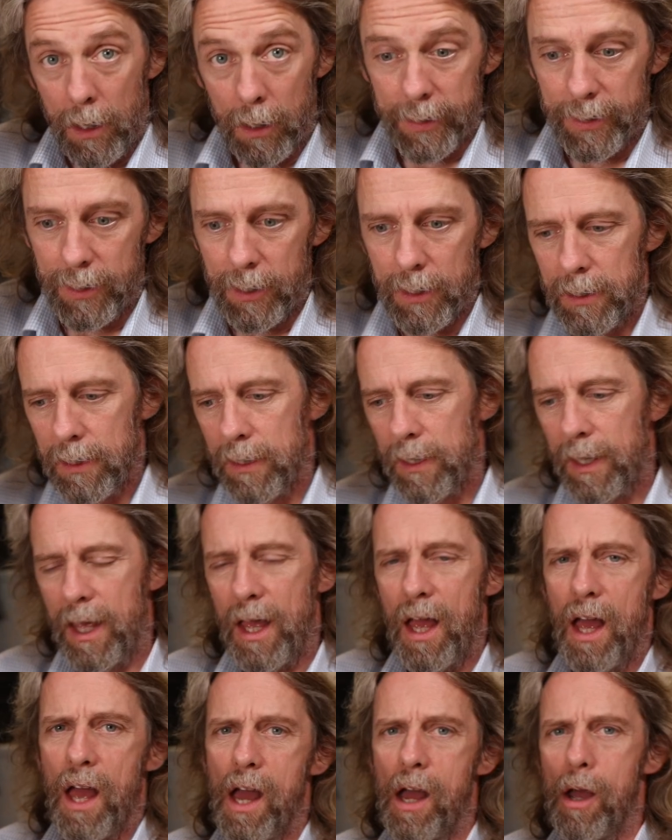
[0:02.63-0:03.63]
Hi,
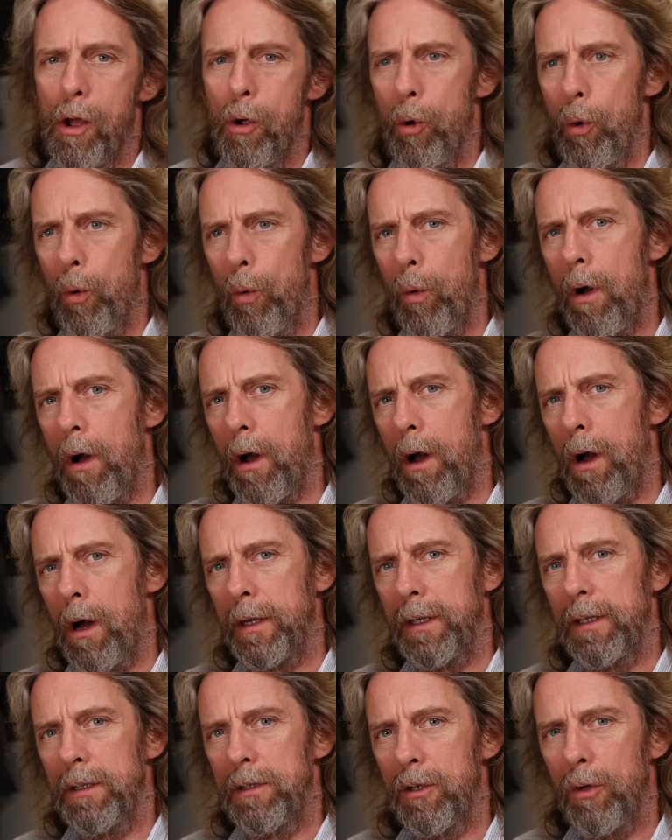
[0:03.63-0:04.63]
how
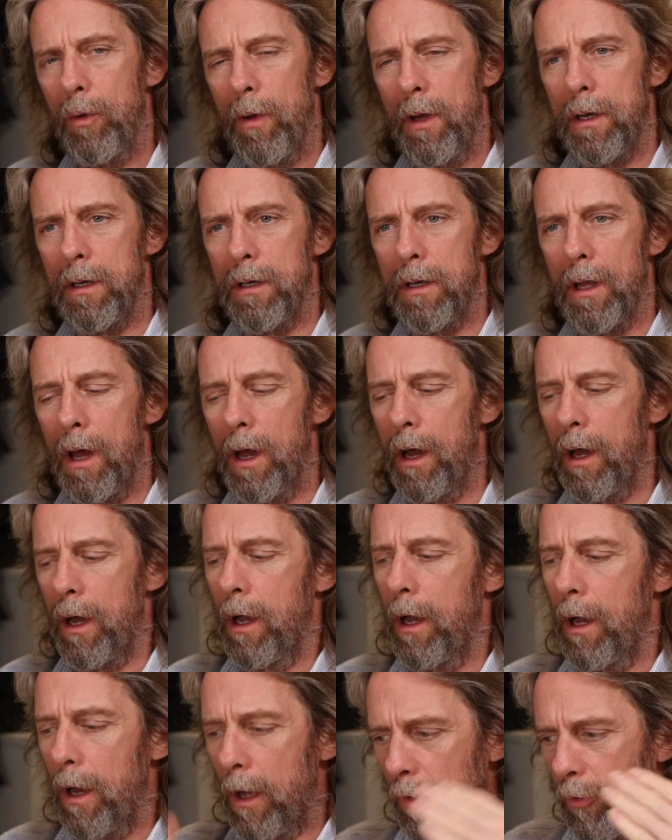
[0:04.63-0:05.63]
are you doing?
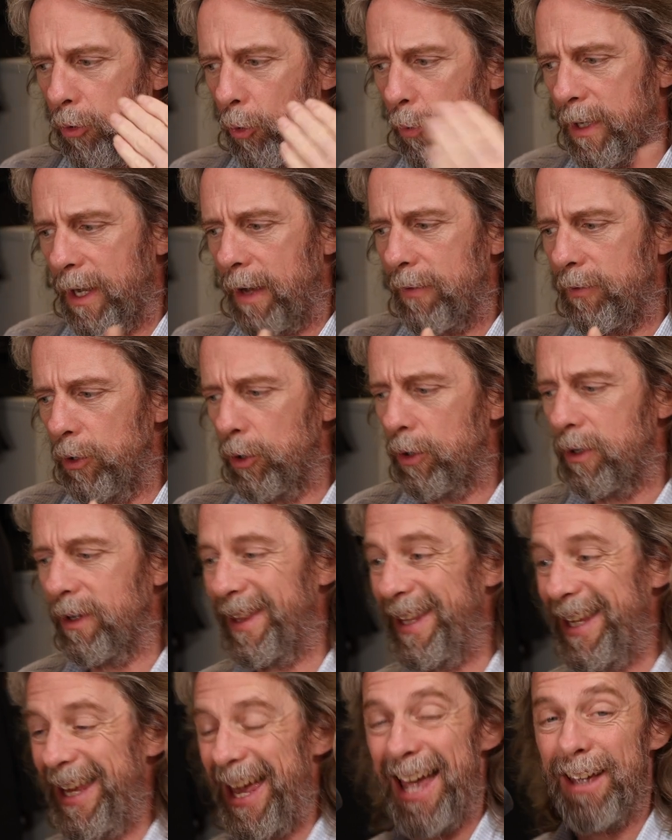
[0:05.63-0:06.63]
Uh, I thought we'd have a look
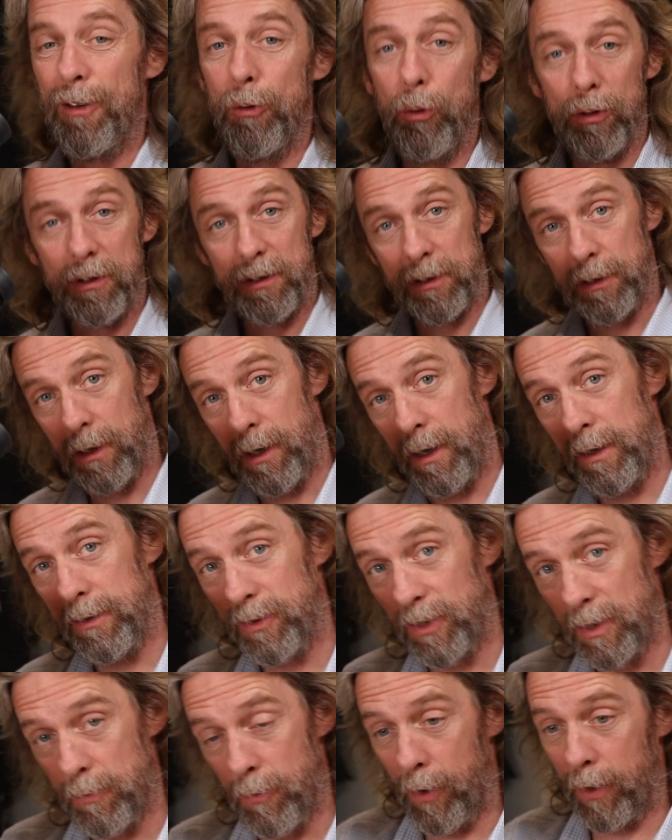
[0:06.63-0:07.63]
at the aorta
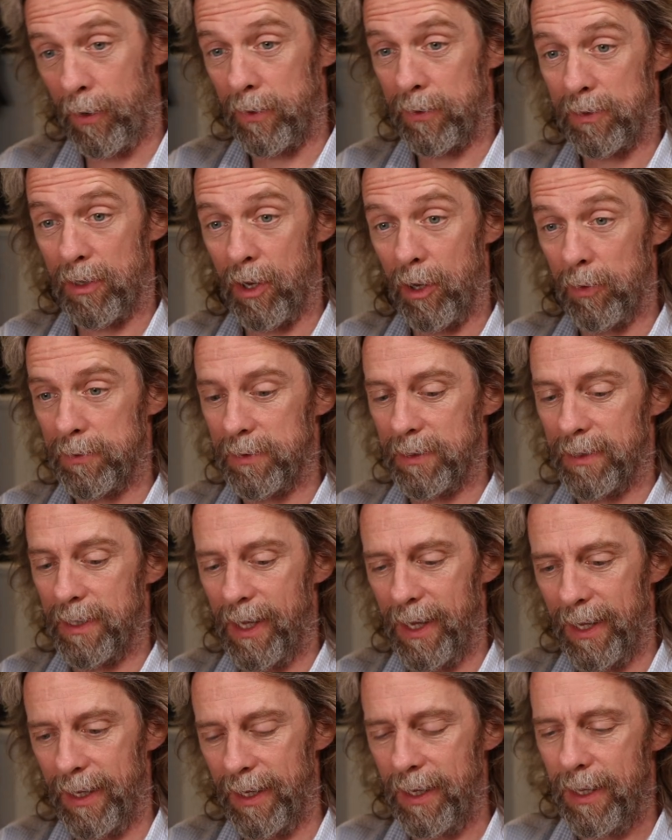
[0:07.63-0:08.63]
under the microscope
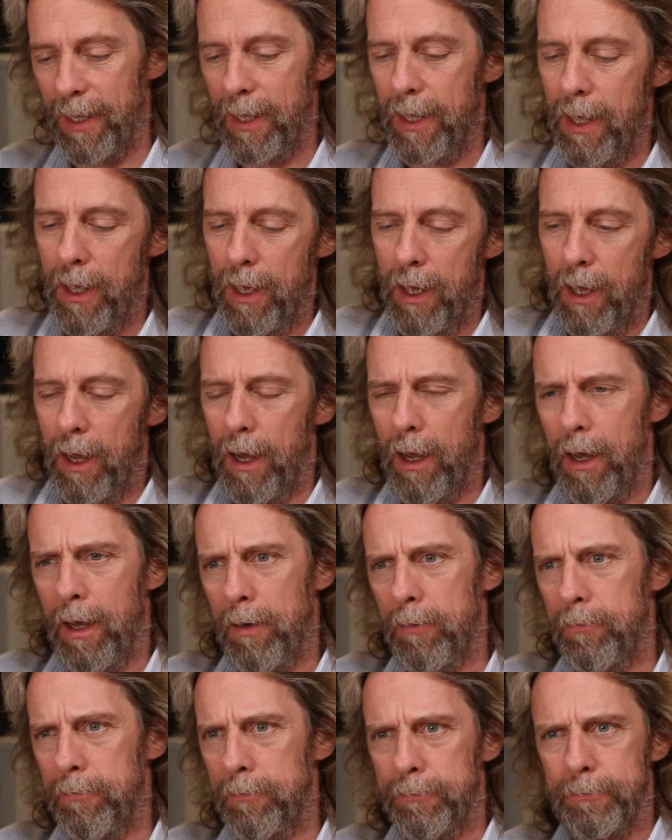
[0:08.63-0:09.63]
today.
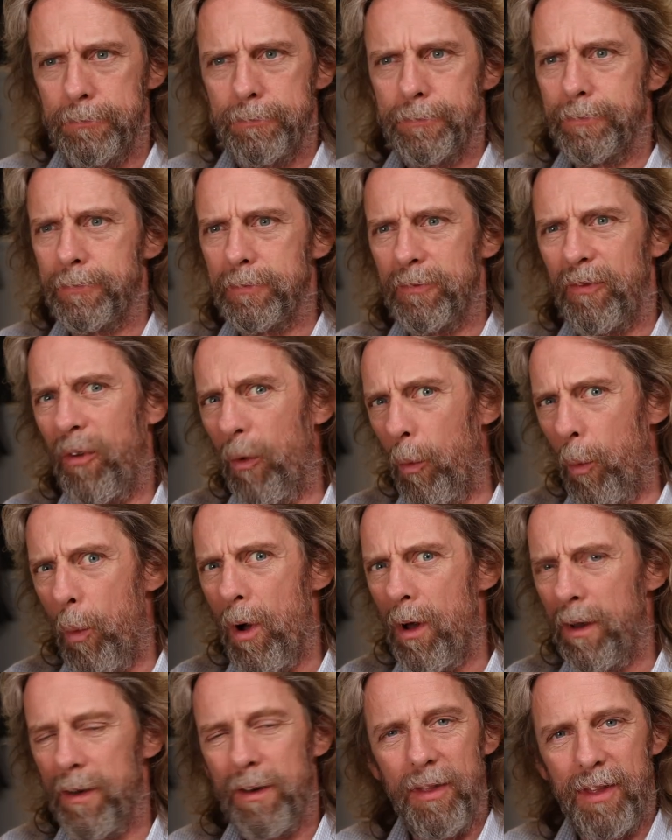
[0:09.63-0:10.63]
Um, for
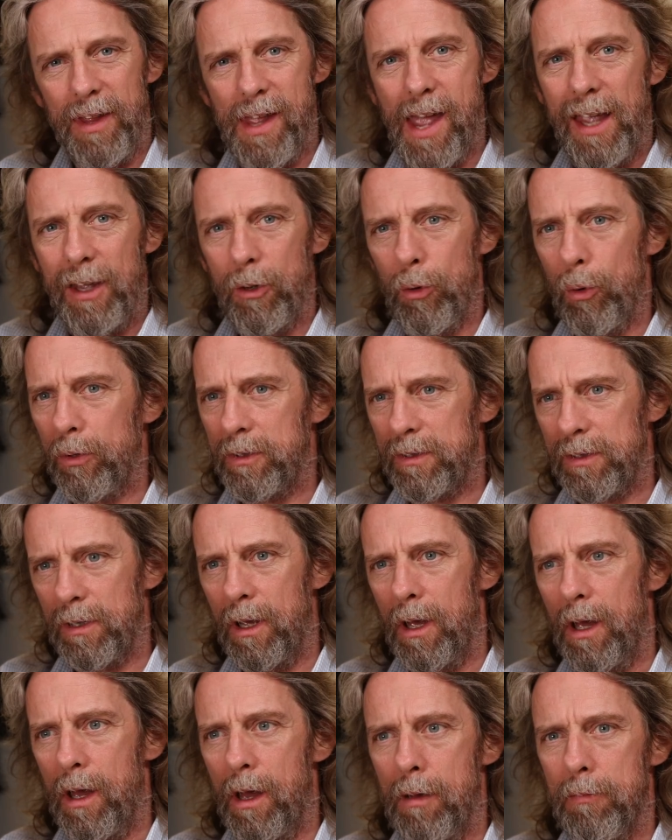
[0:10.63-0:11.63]
one, the
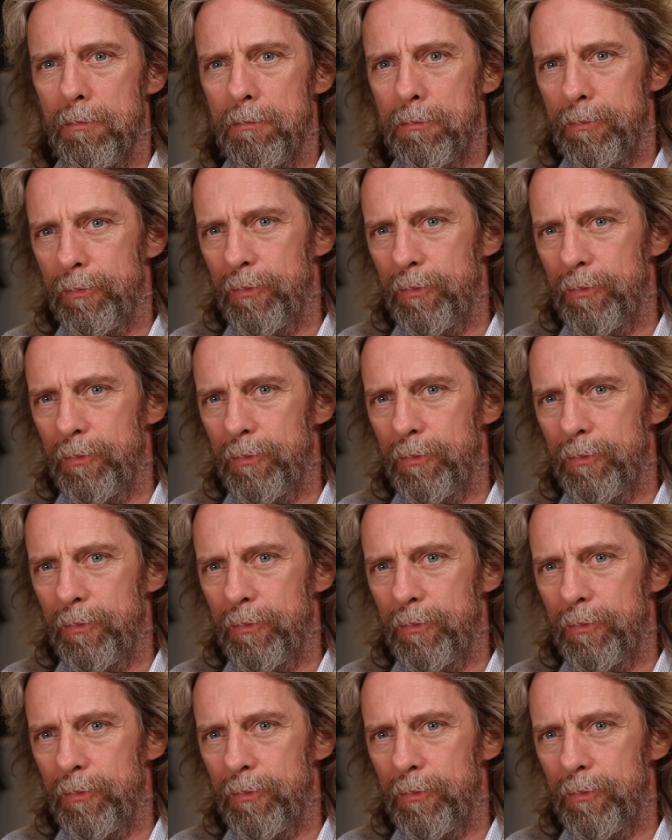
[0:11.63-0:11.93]
aorta,